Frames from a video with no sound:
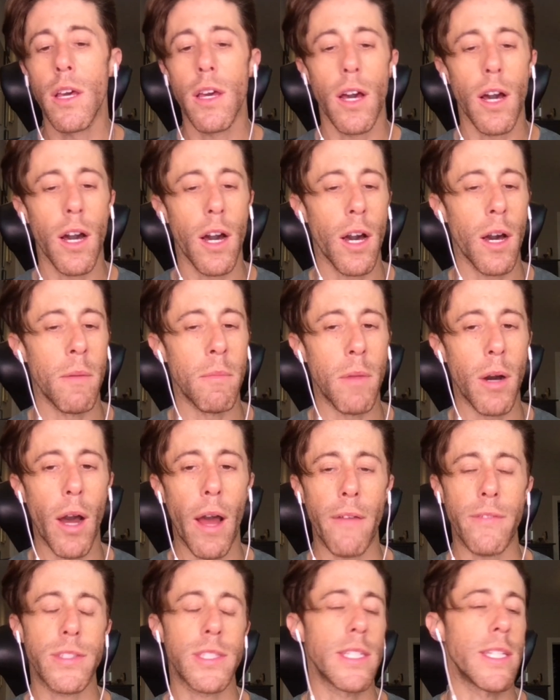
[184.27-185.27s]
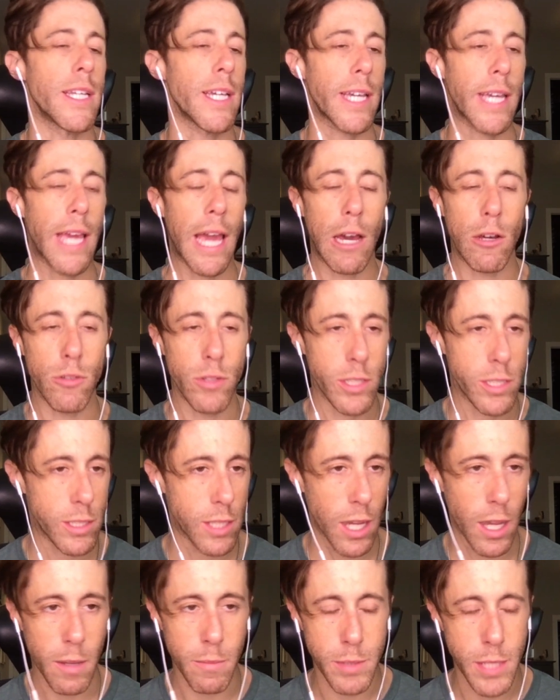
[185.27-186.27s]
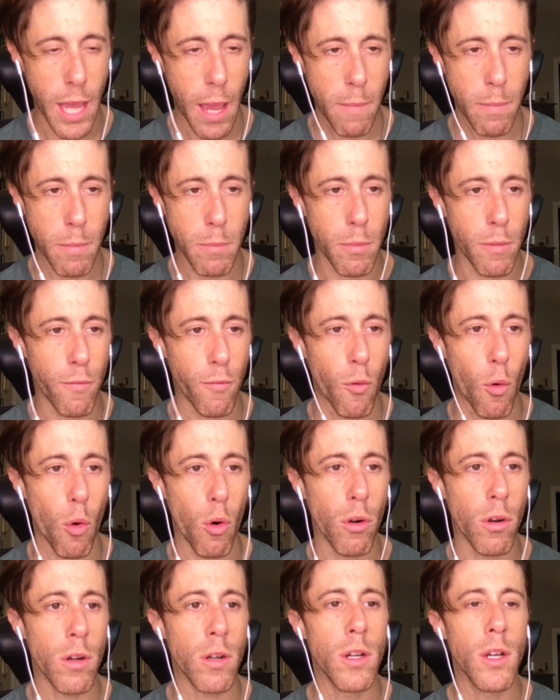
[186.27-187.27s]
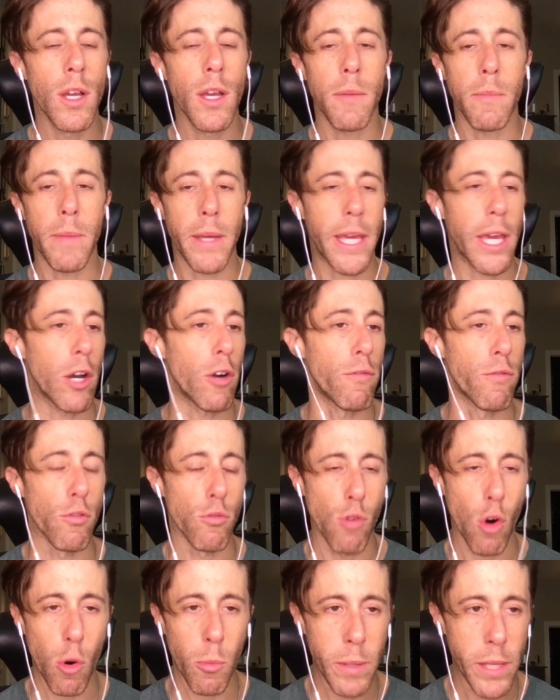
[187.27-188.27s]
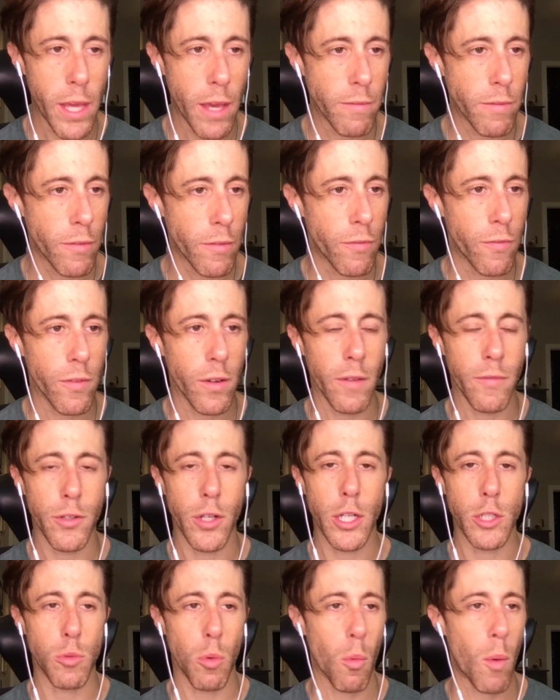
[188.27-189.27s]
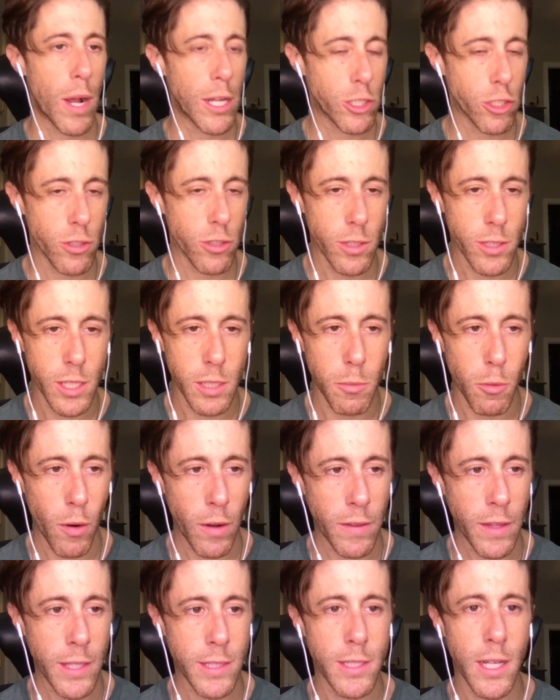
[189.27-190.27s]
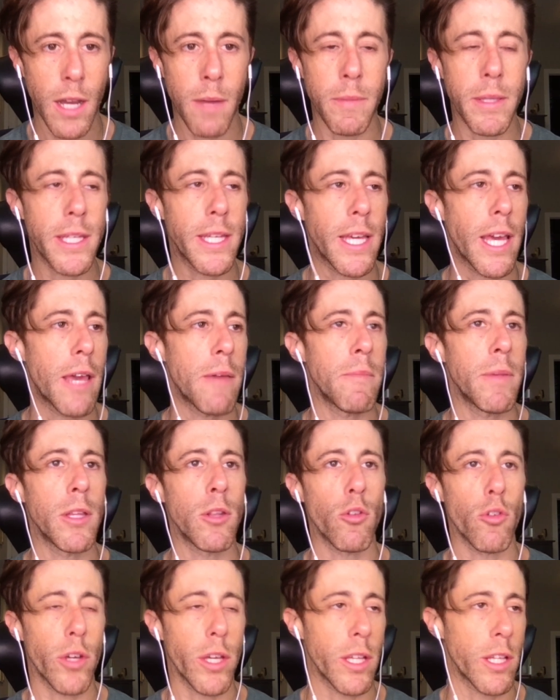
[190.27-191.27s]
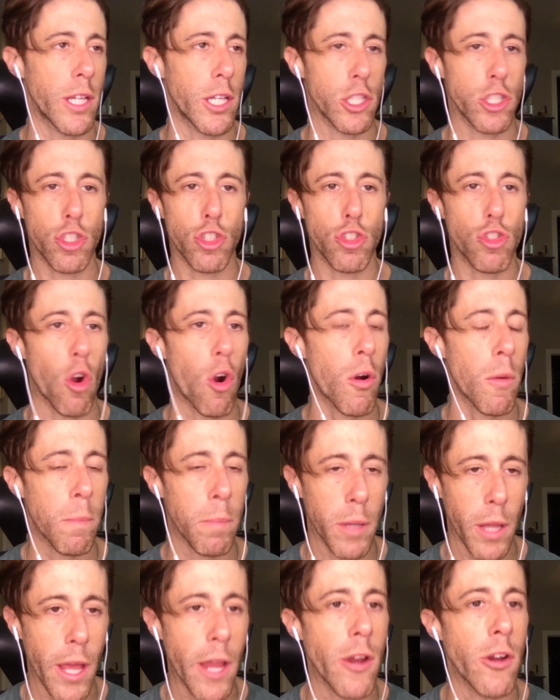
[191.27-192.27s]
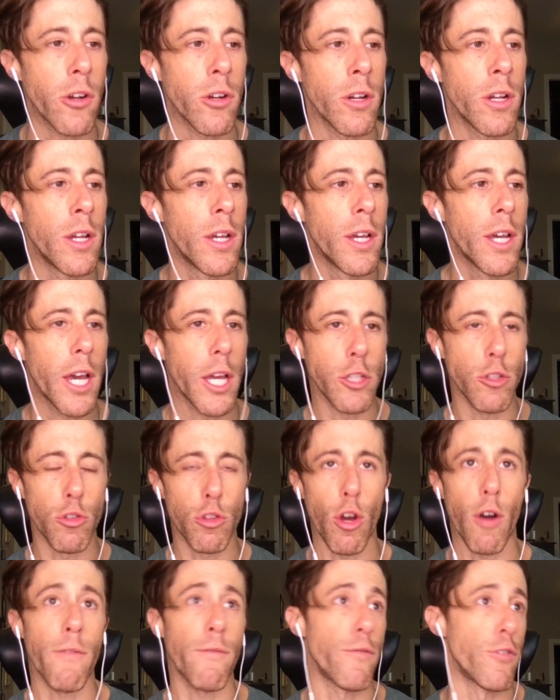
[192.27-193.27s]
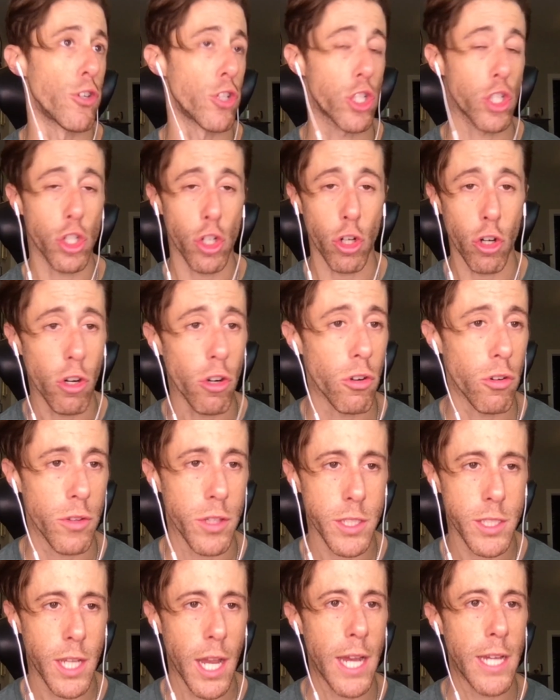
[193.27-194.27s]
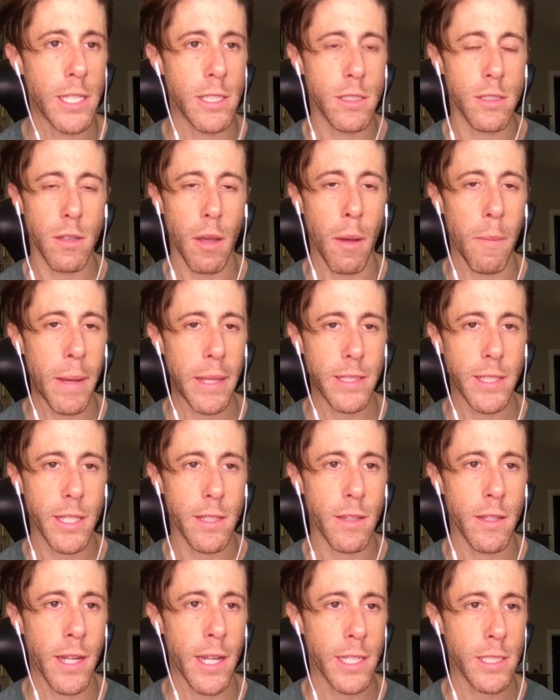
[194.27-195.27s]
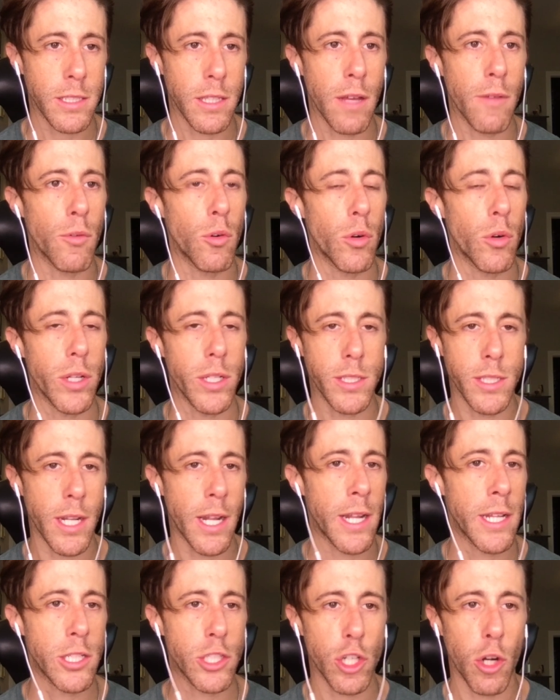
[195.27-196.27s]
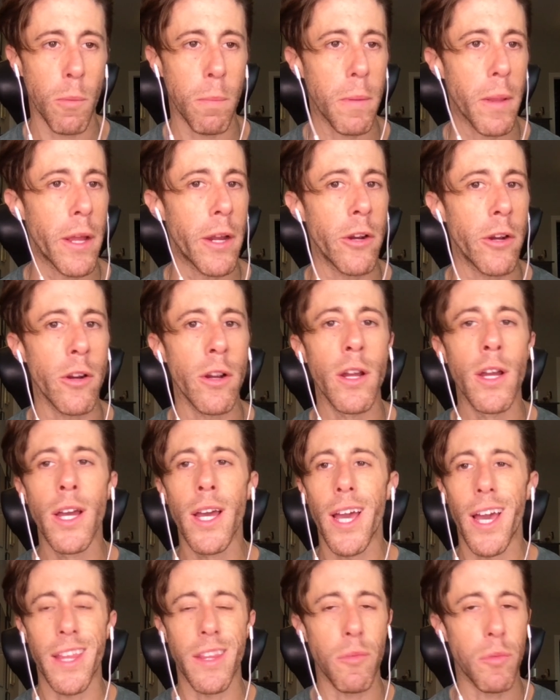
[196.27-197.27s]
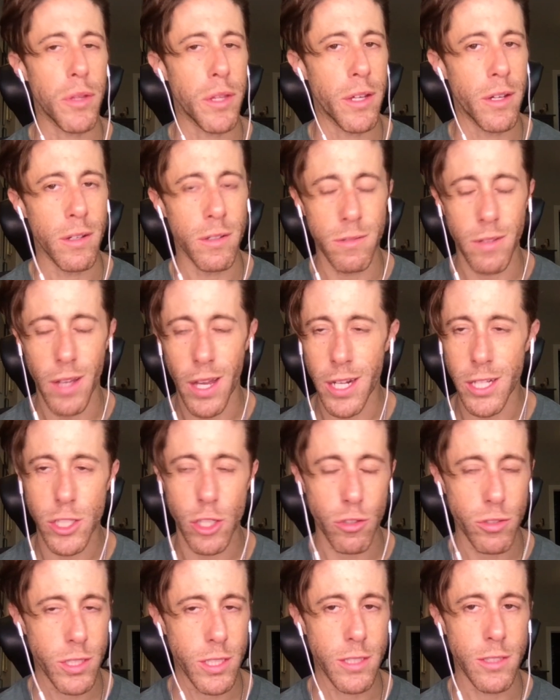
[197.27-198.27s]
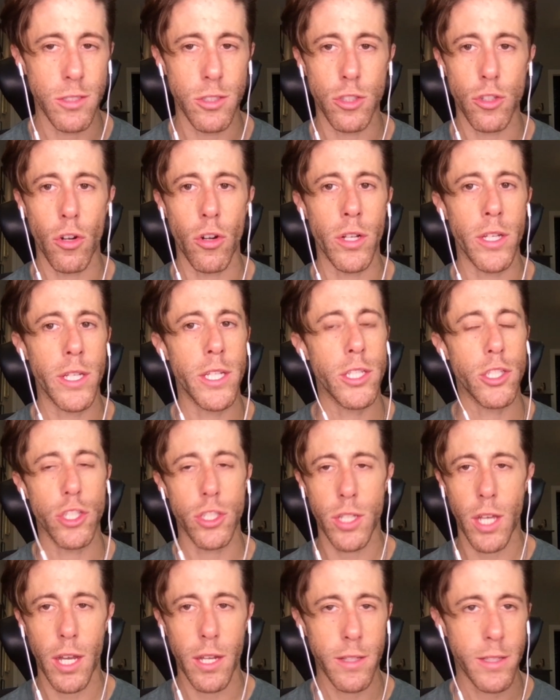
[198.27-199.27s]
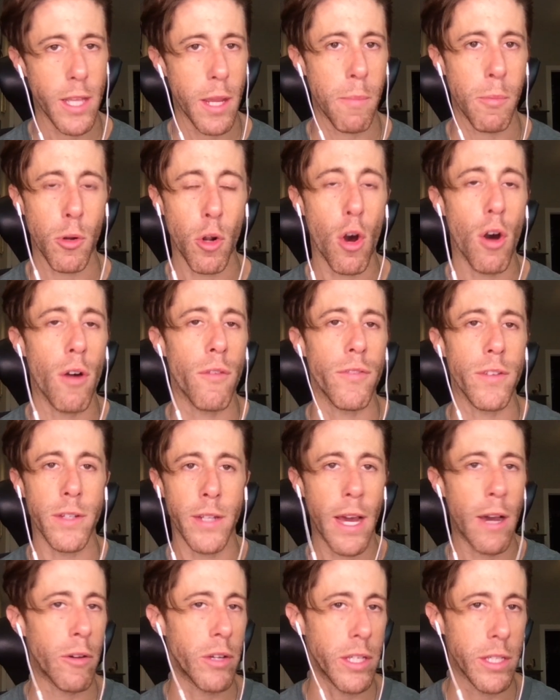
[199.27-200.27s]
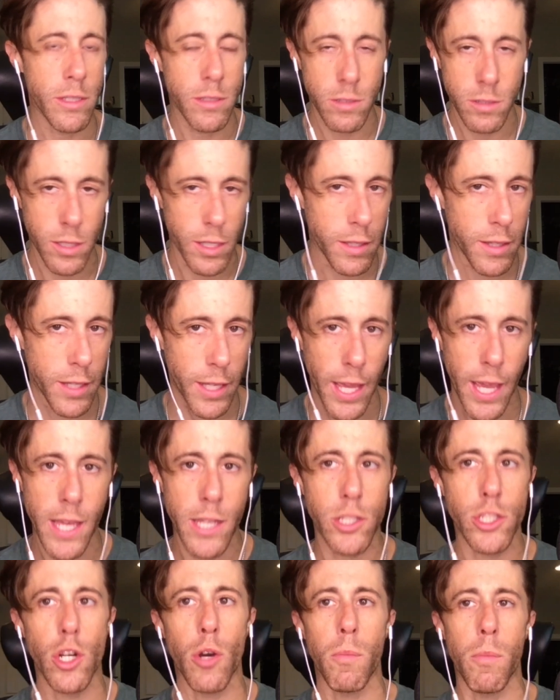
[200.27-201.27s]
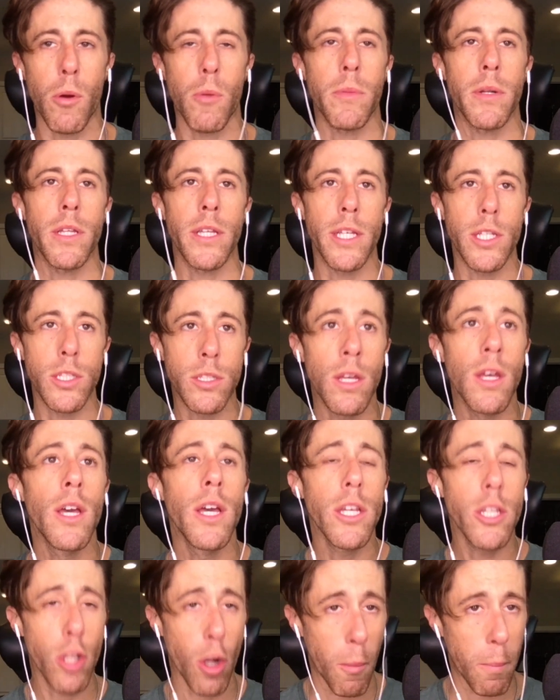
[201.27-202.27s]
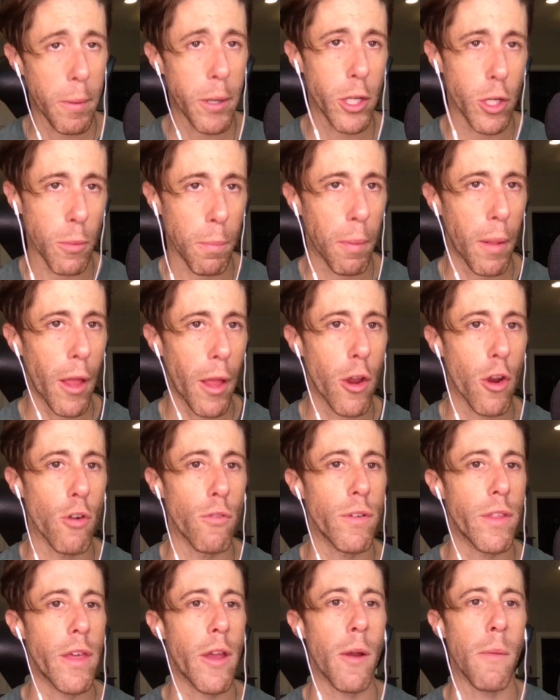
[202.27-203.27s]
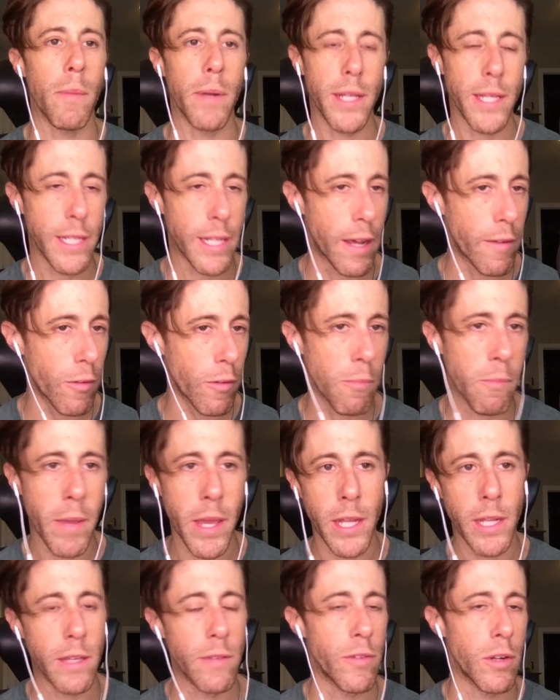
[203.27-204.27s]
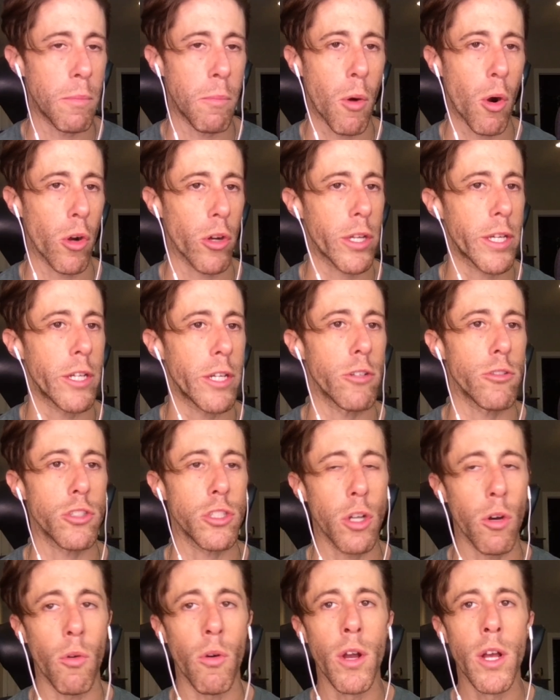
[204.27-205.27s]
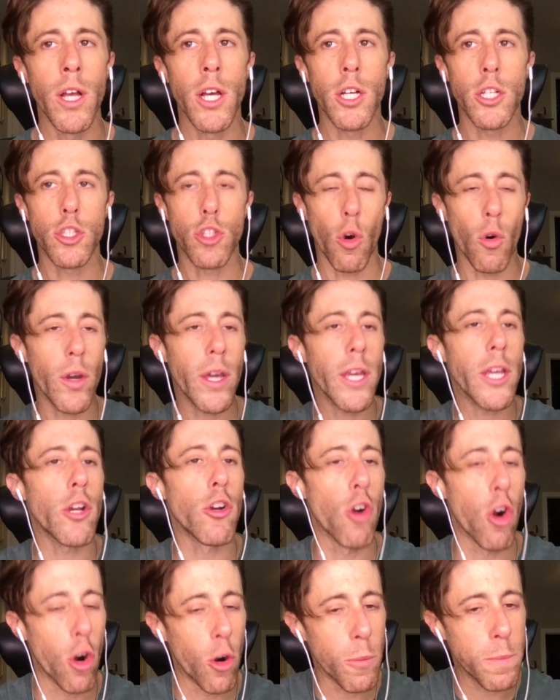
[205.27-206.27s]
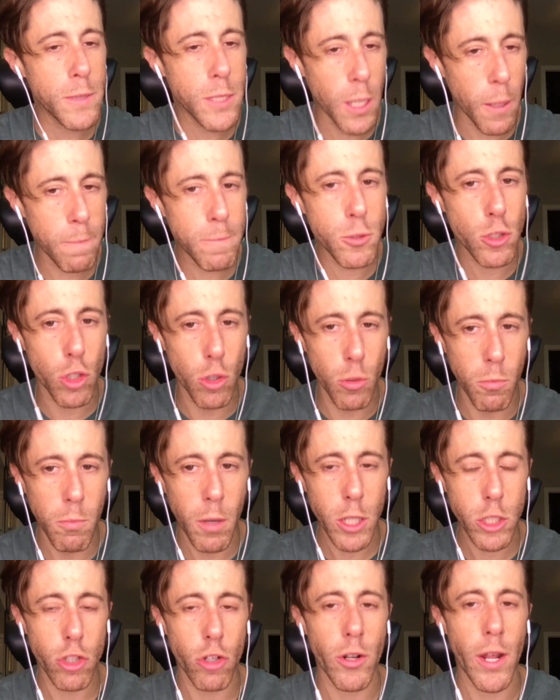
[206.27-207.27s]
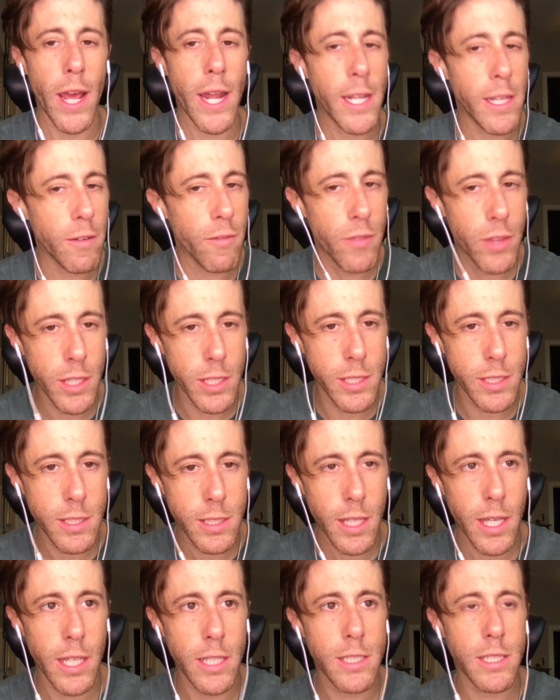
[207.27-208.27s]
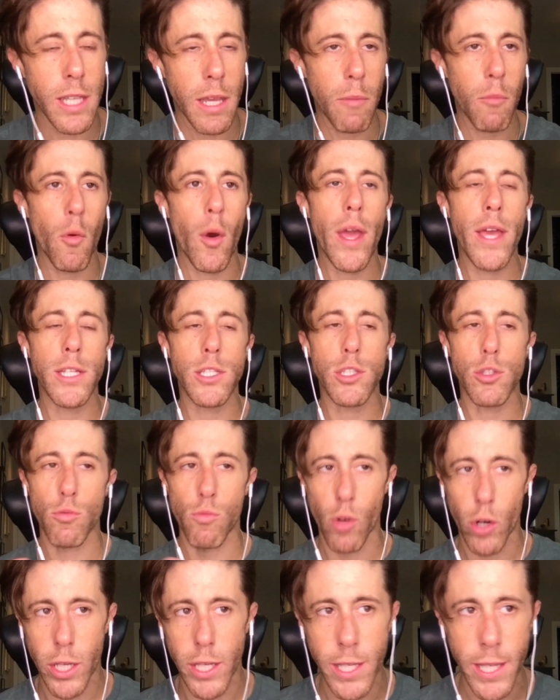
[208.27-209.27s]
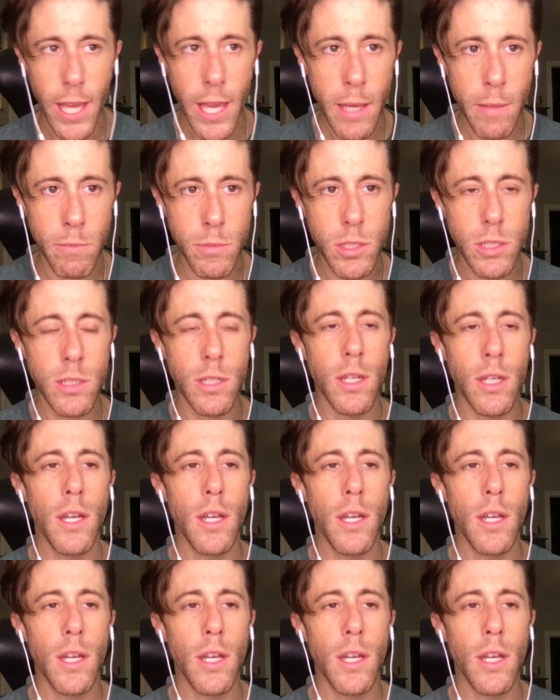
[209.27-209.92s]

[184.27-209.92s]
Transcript: I've seen it countless times happen before. Mikhail Vorobiev, if you guys were watching the team around that time, he came in looking like a star player, and you thought for sure this guy is about to hit the next level and is an NHL player. And then when the NHL season started, he just kind of tapered off, and now he is in the KHL permanently. Is, you know, a pretty good player over there, but he never made even a mark here. So don't get your hopes up too much on any of these things. Same way as the rookie games.